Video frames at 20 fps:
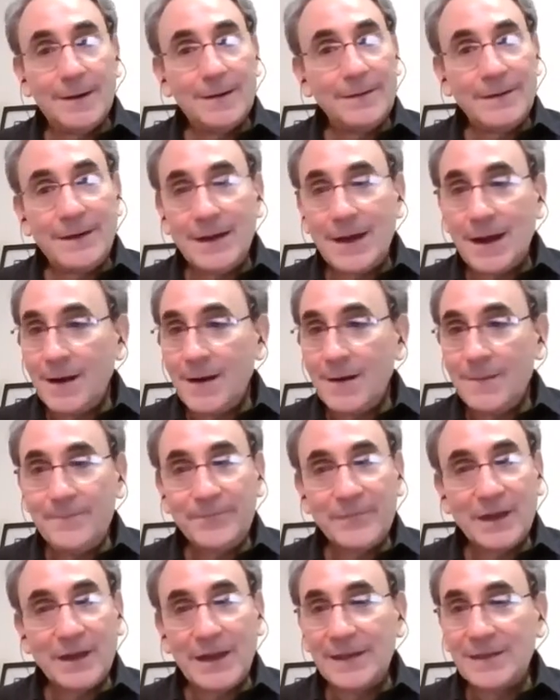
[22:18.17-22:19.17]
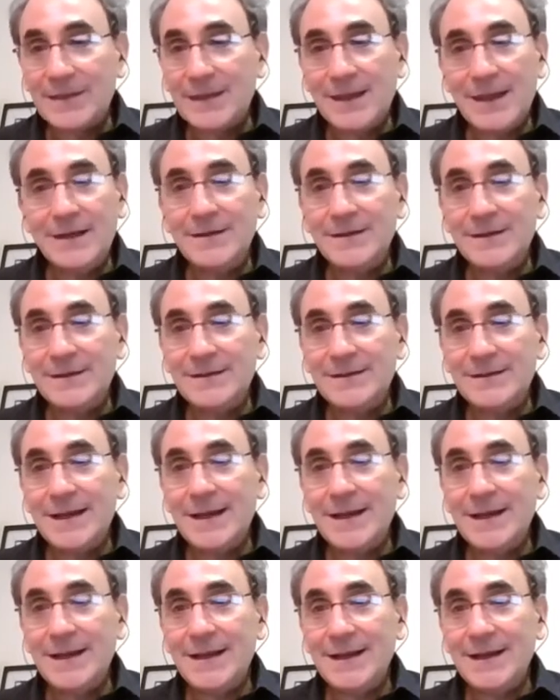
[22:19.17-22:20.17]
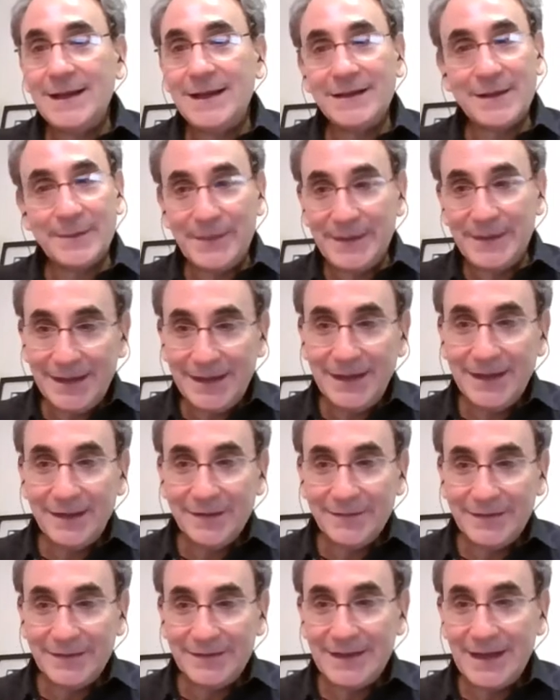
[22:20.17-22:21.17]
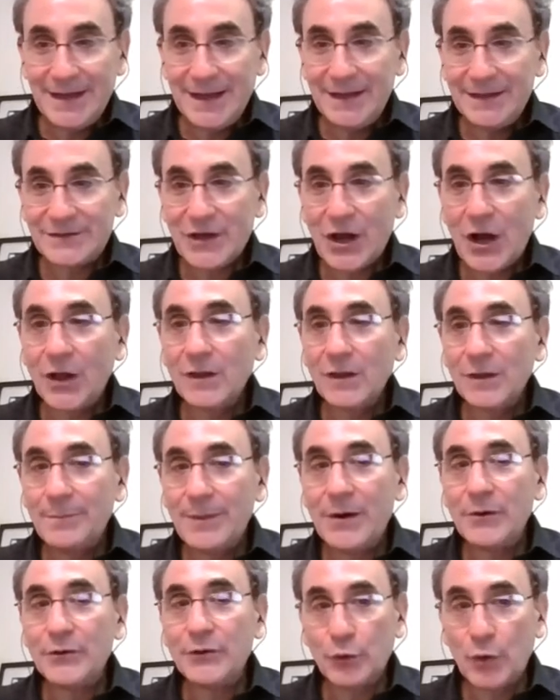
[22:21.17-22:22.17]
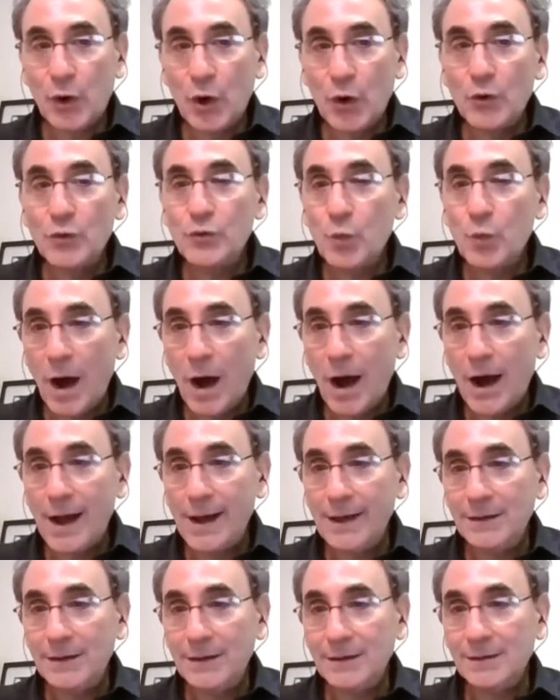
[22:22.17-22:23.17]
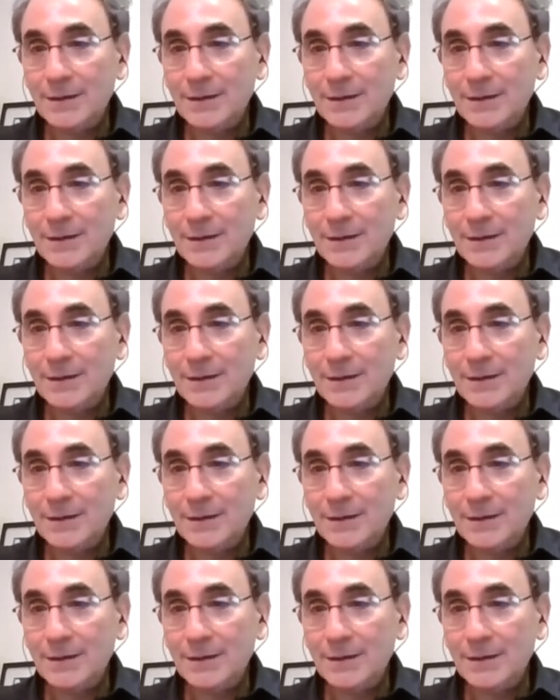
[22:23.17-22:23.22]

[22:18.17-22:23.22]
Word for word: Um, at the end of the day and at the beginning of the day, it's all about your own why.